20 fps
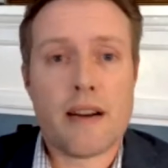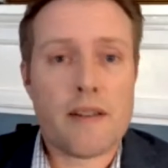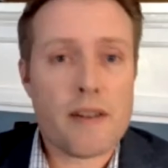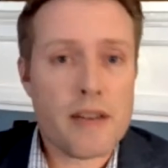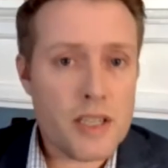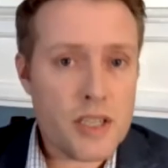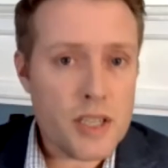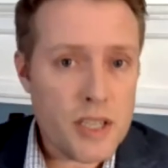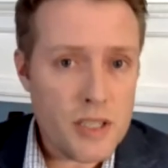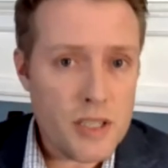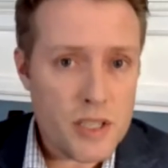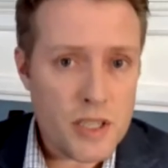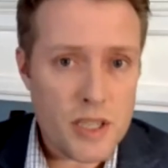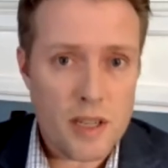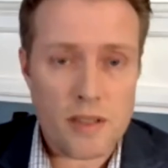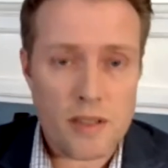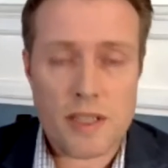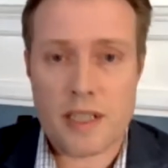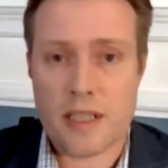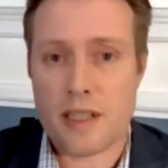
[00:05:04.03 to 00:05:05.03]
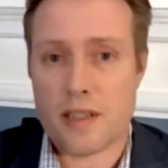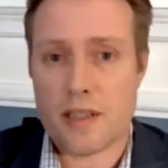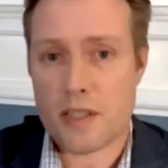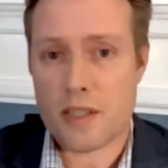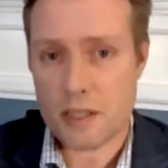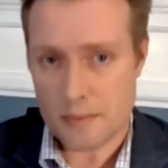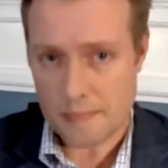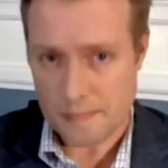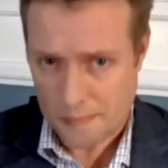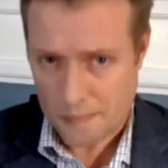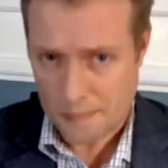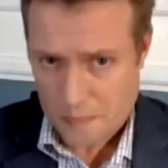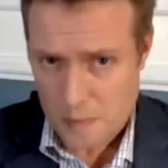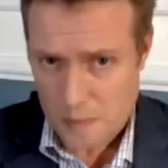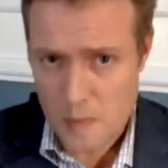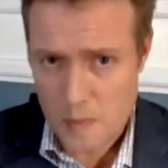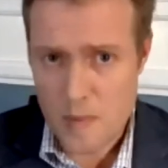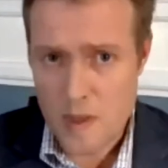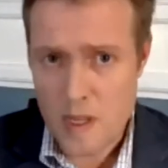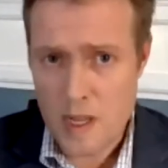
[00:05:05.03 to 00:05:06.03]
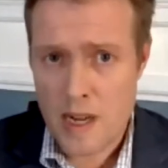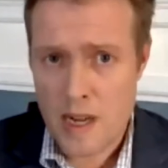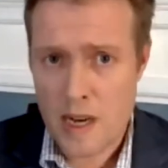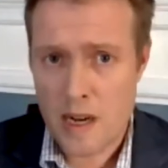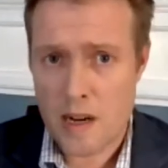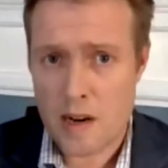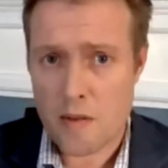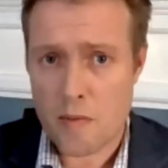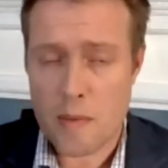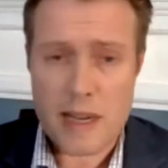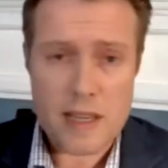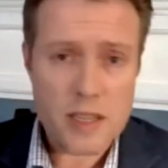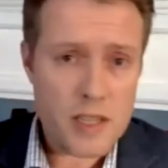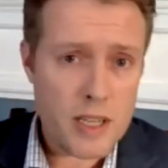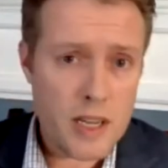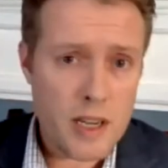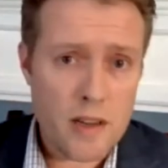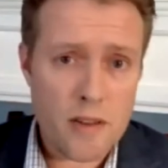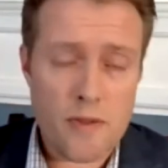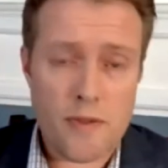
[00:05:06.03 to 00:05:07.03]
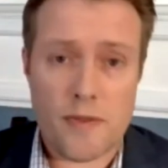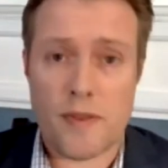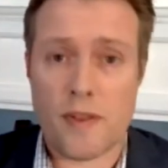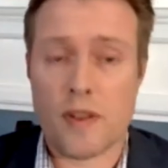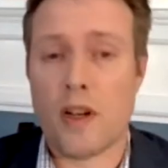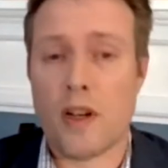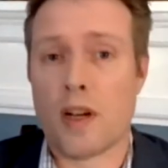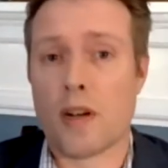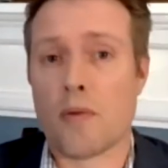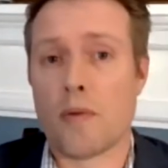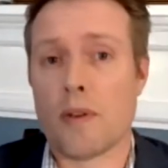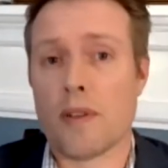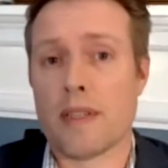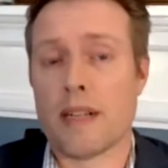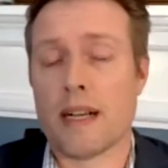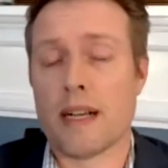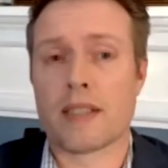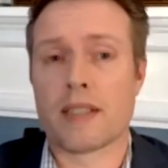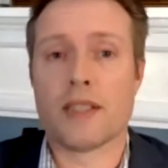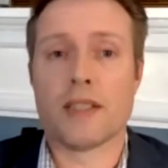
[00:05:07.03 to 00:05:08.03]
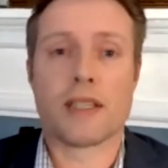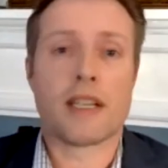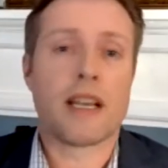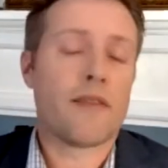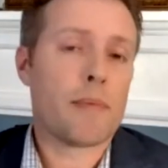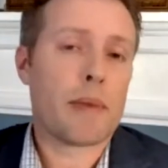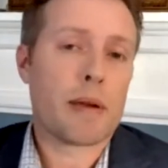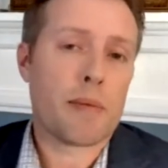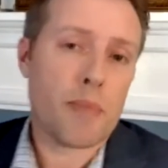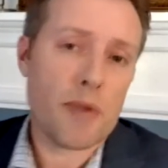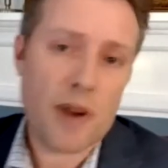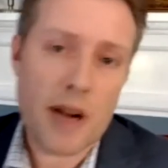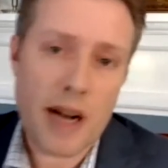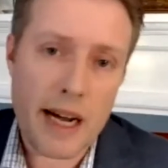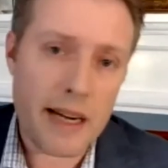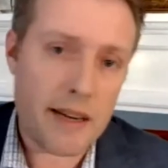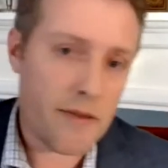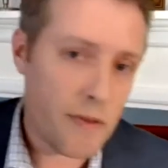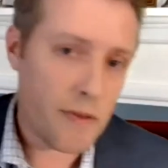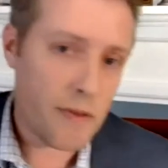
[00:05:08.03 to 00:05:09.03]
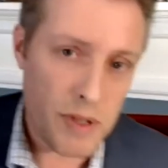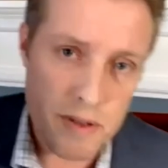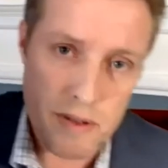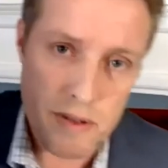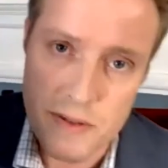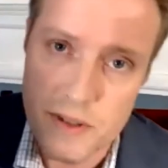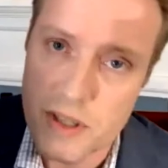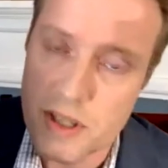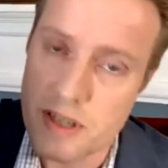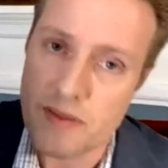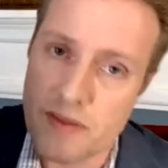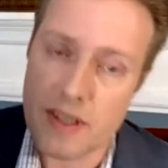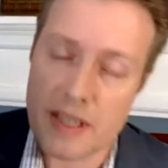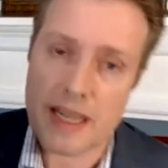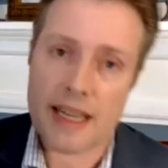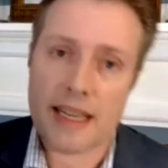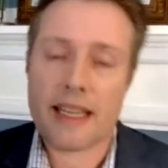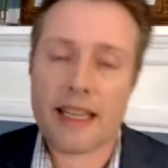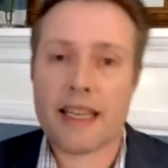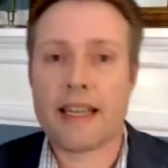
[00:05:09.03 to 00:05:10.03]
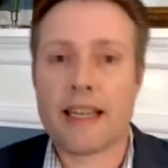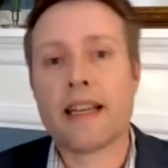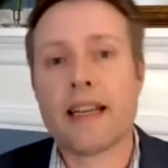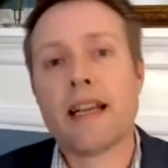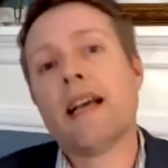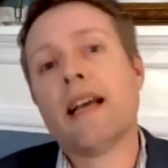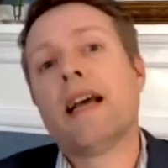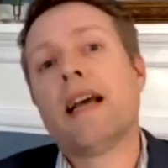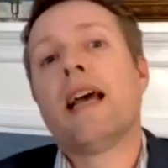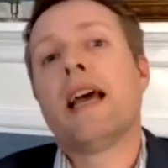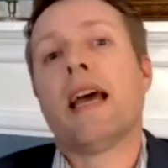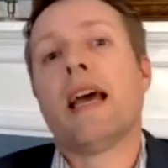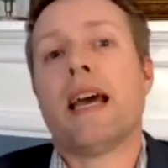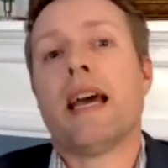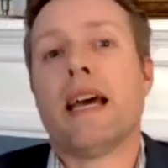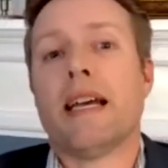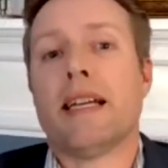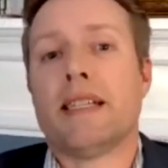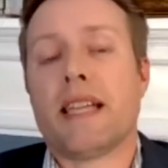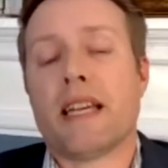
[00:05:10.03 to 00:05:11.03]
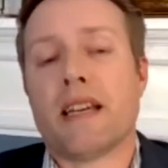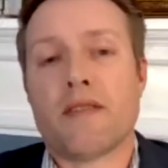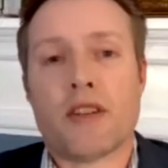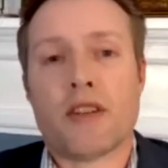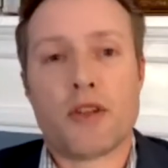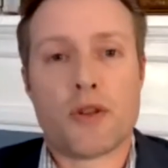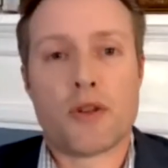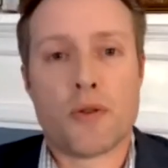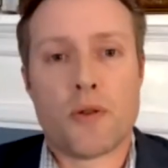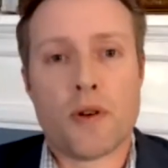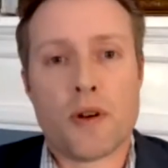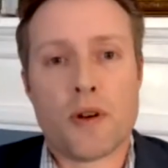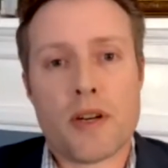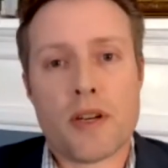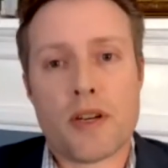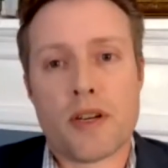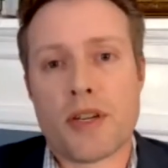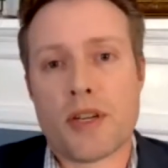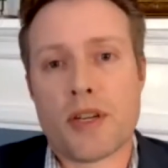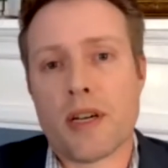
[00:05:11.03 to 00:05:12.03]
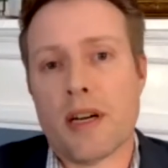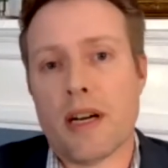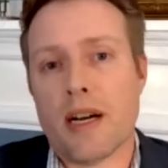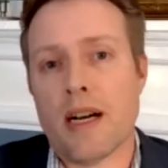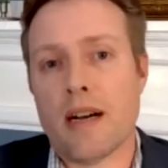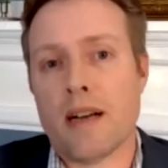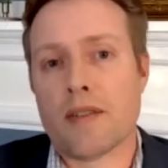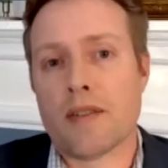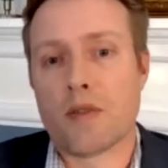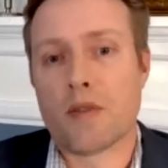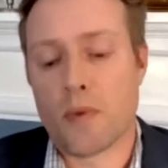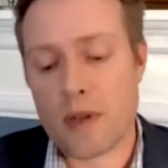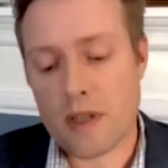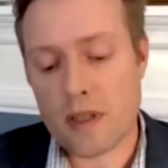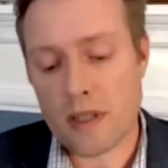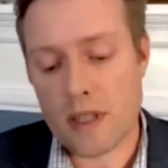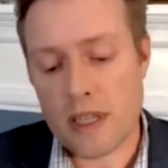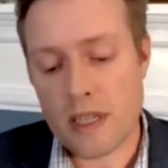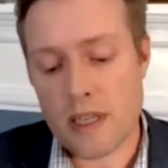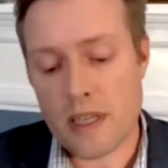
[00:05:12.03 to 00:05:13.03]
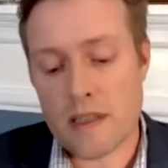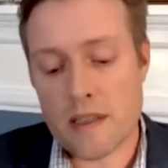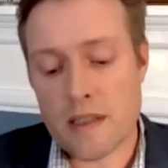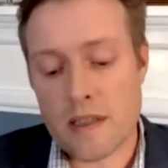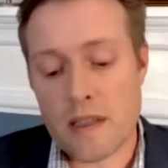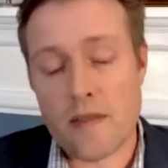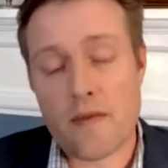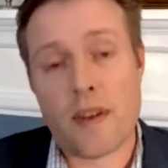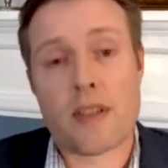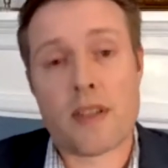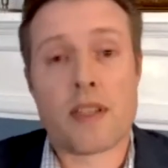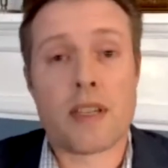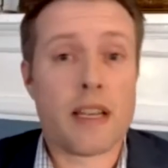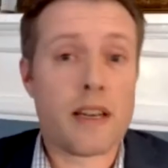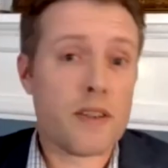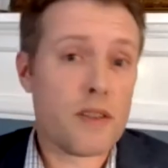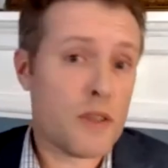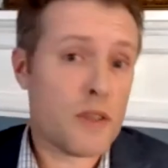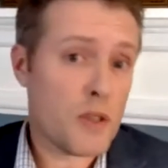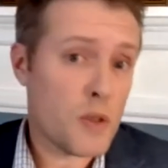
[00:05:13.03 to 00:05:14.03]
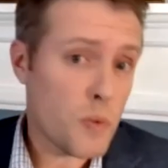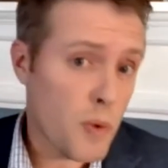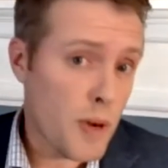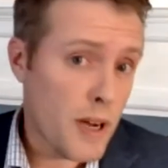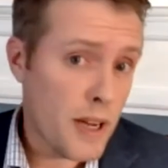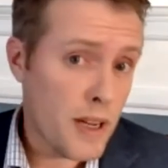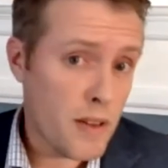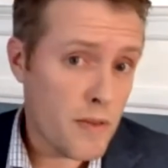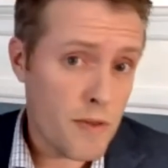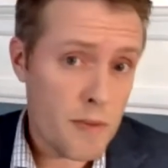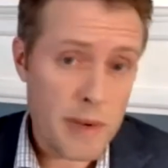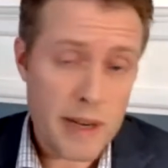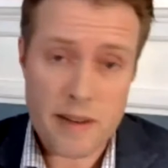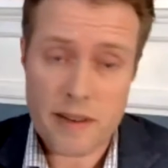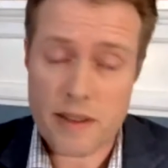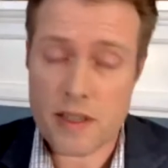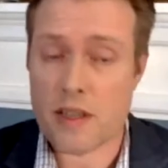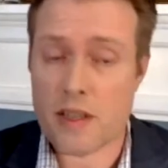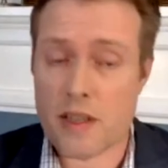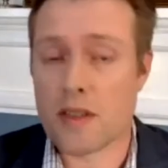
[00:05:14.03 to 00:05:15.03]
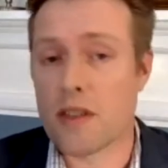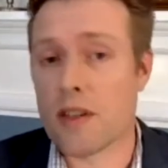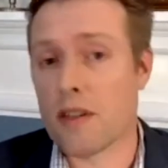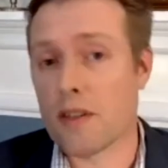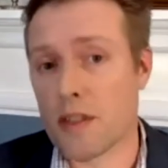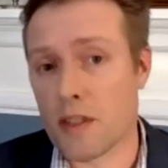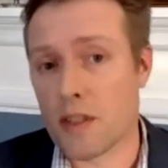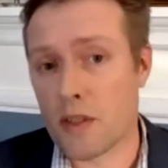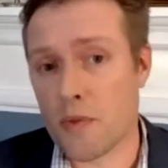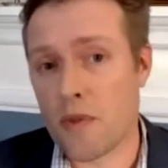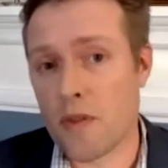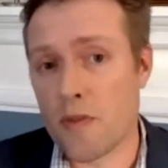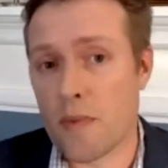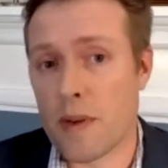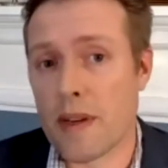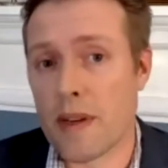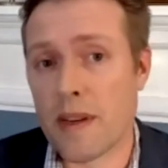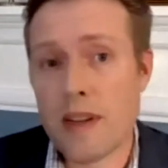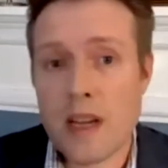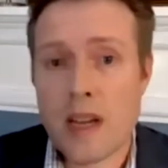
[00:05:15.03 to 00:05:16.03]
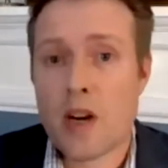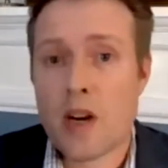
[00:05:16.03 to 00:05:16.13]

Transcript: Heritage Consultants, uh, myself, along with Dr. Kevin McBride from the University of Connecticut, and David George uh, is one of the lead investigators as well from Heritage Consultants. We've been